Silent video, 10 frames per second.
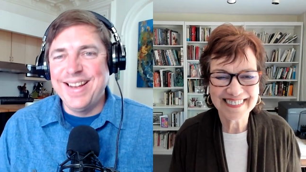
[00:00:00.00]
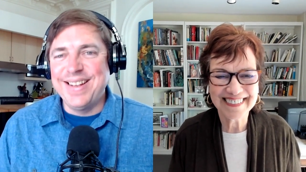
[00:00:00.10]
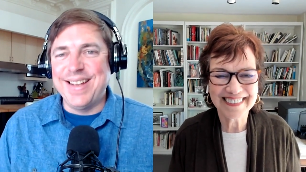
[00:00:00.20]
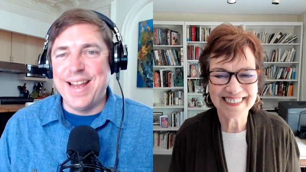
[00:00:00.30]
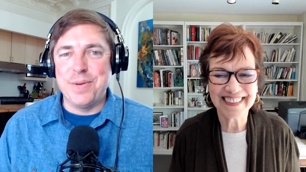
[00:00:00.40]

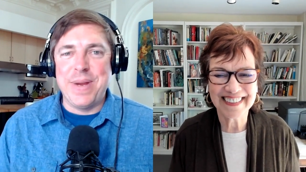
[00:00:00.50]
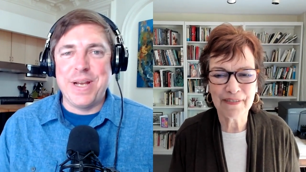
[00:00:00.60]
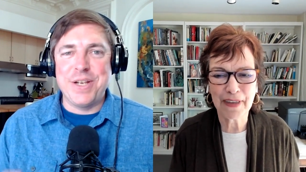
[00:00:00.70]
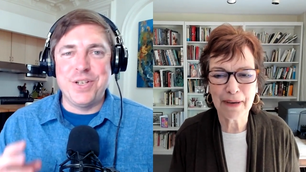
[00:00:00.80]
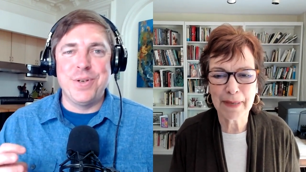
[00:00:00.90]
Speaker 1: Take what makes
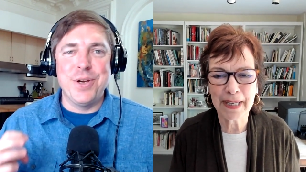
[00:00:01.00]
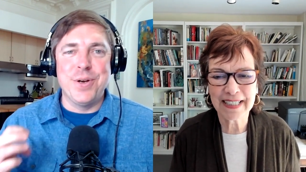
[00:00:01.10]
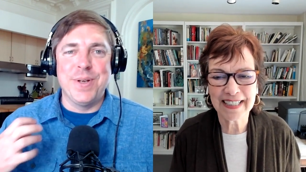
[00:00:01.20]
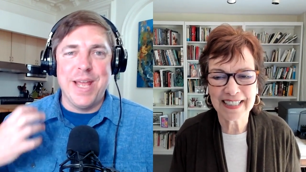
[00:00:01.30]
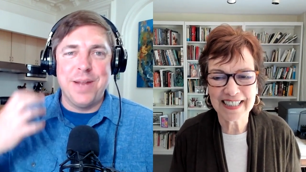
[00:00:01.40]
you you
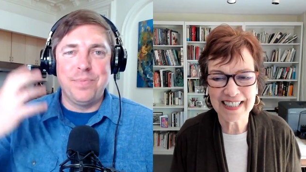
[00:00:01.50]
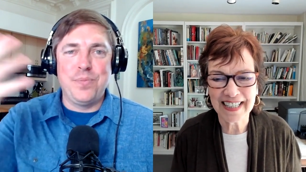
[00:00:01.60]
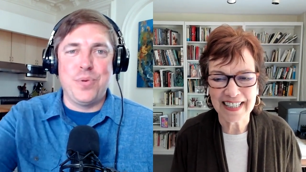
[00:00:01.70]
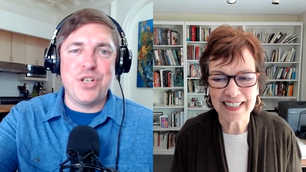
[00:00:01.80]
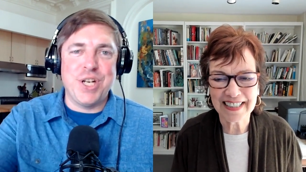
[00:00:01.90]
and then
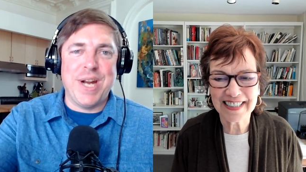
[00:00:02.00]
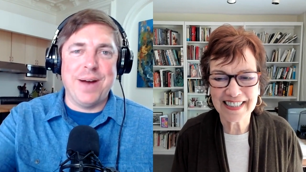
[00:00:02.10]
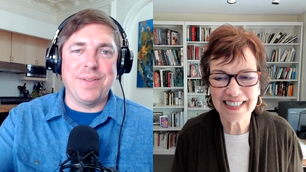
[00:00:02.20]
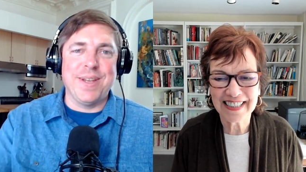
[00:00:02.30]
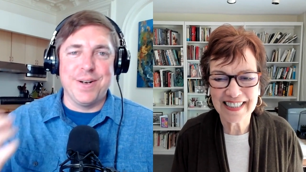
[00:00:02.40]
push it out
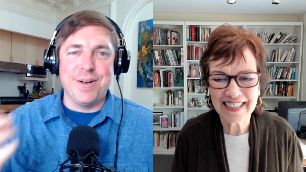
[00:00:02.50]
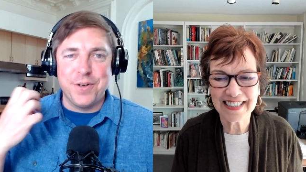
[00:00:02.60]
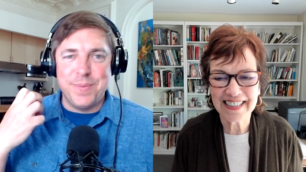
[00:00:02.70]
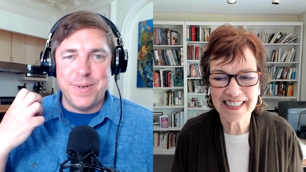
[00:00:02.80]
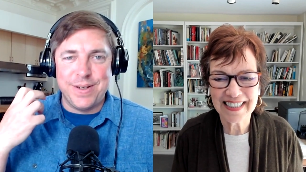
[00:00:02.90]
there a little
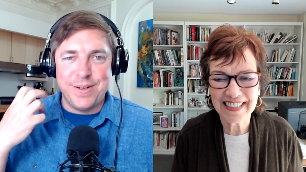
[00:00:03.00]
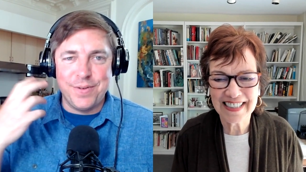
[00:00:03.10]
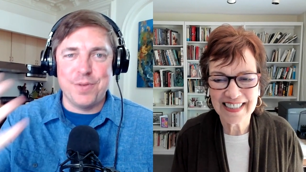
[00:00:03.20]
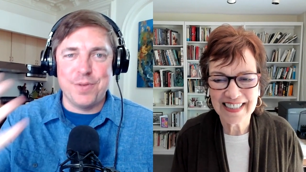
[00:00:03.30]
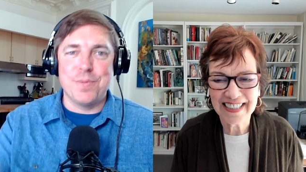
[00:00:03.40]

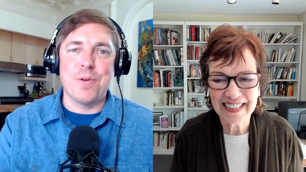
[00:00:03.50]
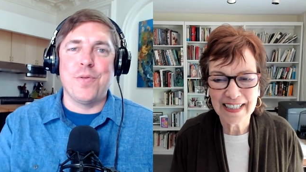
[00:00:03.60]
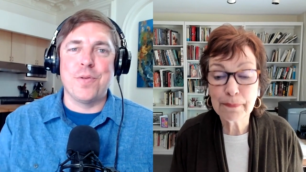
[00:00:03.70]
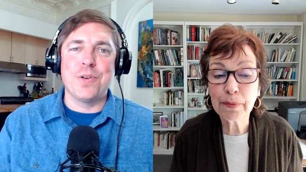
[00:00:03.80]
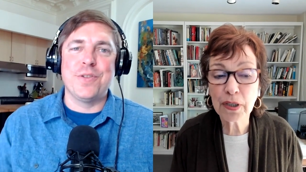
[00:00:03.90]
more
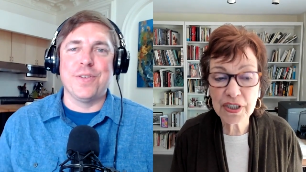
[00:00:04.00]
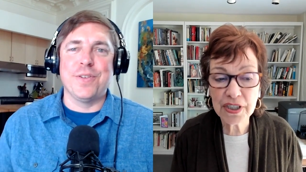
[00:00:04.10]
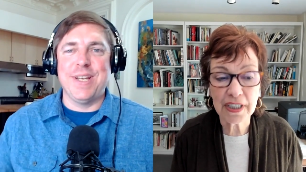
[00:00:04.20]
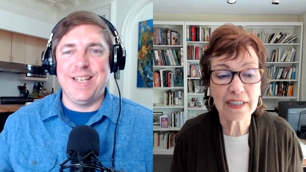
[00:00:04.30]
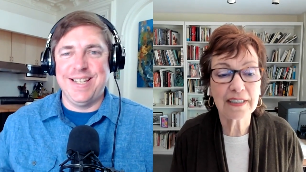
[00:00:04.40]
forcefully.
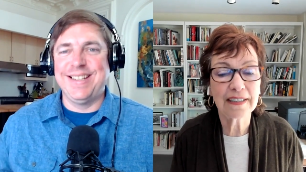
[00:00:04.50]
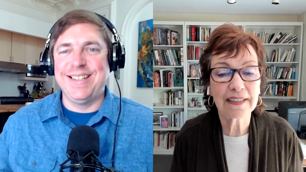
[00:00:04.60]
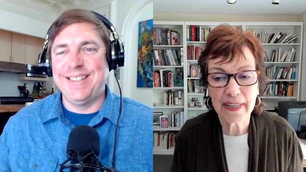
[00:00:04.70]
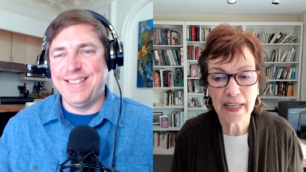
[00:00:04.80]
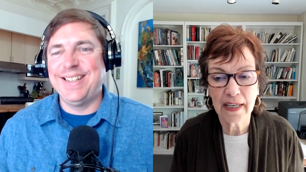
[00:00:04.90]
Speaker 2: Push it.
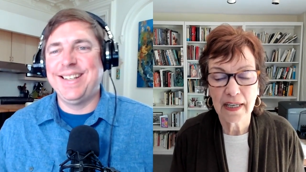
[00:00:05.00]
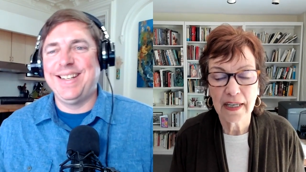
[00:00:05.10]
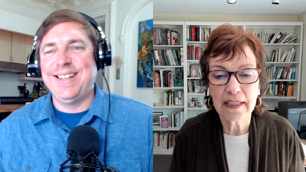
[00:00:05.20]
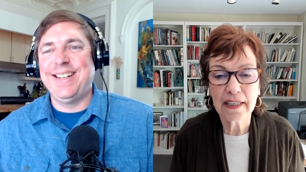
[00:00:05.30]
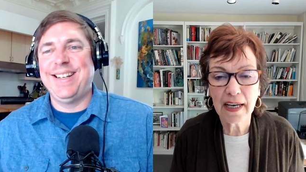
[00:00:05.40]

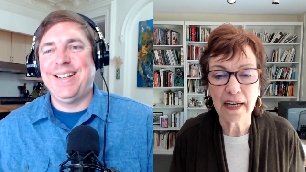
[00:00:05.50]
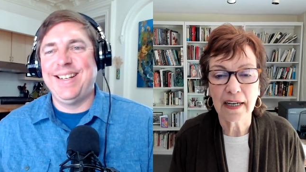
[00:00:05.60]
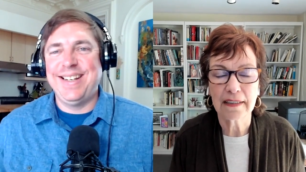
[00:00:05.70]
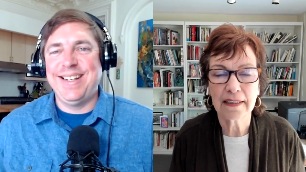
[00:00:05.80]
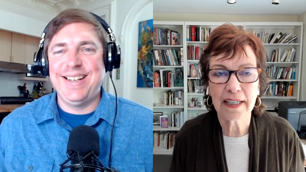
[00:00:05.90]

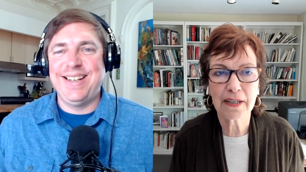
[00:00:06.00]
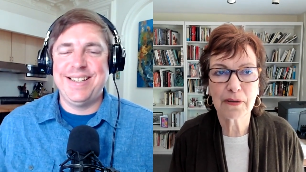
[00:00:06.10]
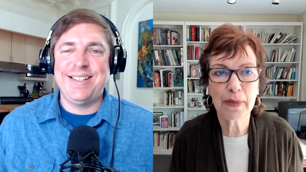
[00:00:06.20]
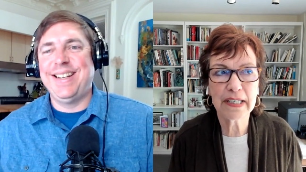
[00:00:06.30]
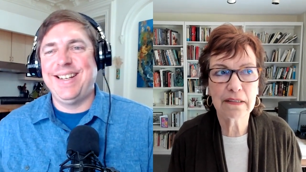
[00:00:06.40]
Yeah.
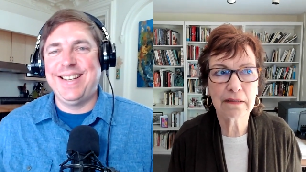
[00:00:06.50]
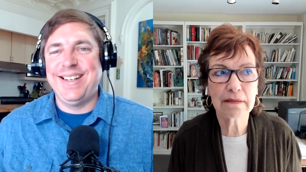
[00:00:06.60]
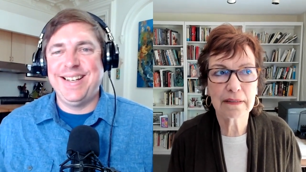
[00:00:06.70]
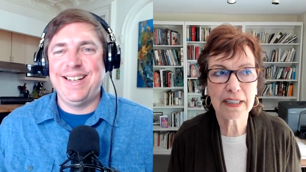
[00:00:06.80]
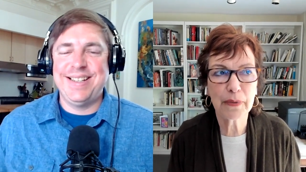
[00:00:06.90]
Like when
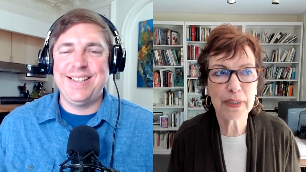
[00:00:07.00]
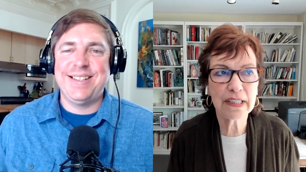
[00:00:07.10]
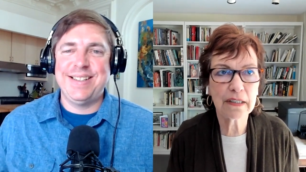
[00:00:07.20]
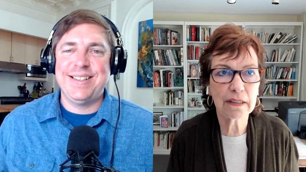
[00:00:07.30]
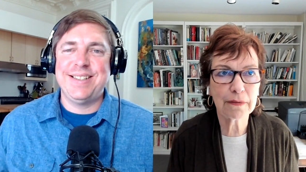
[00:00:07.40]
you
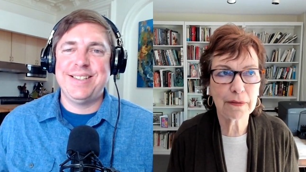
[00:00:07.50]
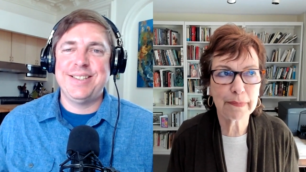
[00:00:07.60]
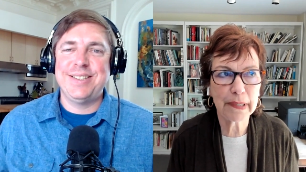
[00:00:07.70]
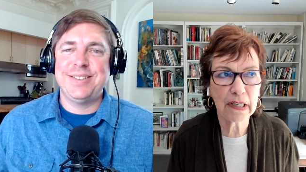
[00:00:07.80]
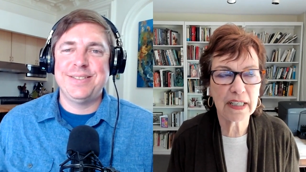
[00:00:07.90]
go to
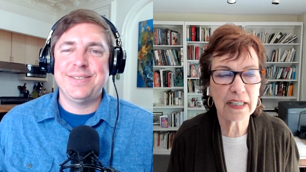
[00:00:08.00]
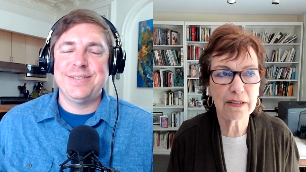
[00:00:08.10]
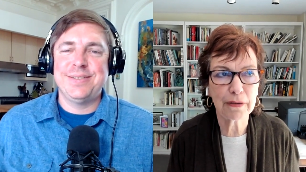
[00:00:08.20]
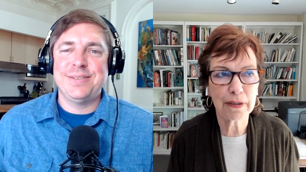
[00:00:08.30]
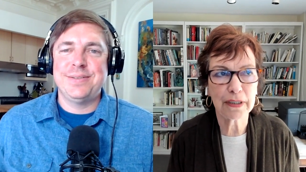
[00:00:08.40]
a
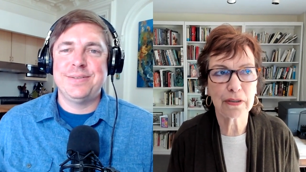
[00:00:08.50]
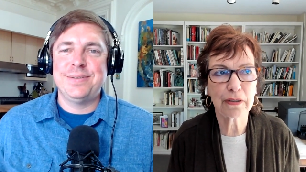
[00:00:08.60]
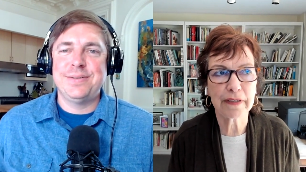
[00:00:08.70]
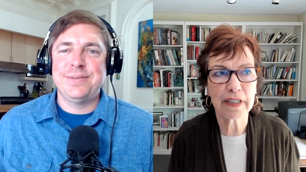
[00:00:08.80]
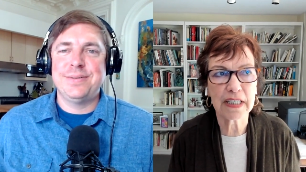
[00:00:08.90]
party and you're all
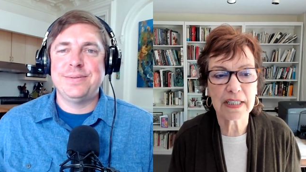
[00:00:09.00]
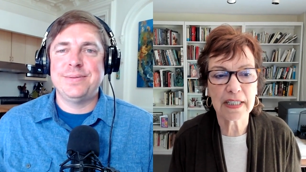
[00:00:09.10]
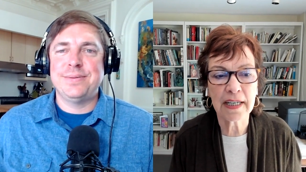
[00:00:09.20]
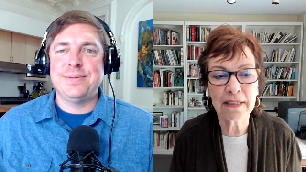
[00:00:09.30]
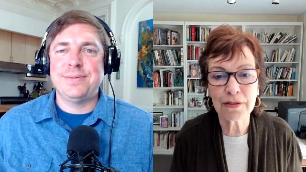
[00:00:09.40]
nervous
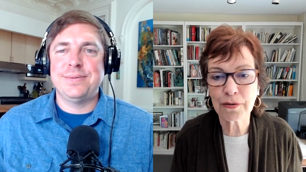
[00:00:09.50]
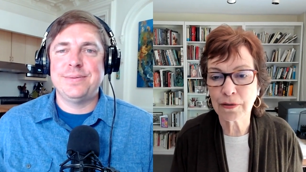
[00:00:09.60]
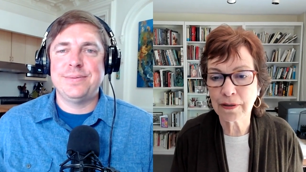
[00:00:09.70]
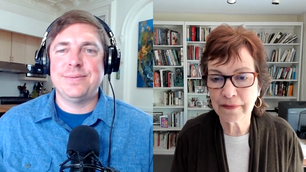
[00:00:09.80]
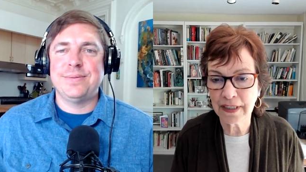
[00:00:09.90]
and you
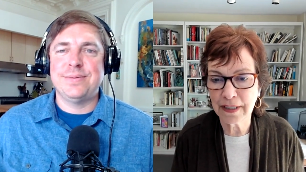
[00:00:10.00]
sort